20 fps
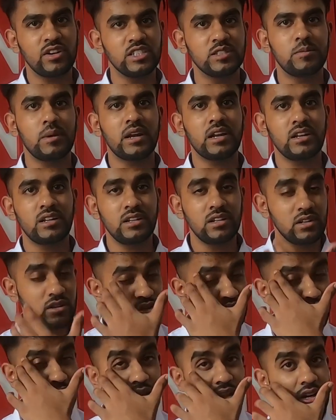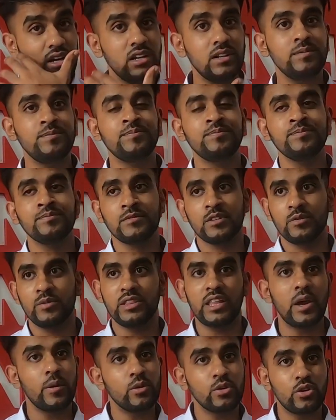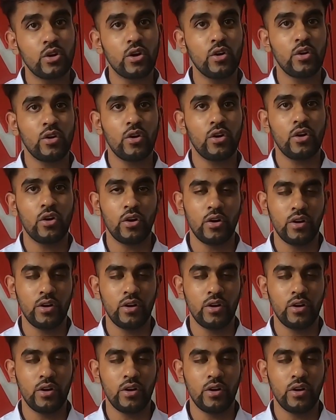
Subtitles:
friends back in Australia, when they would go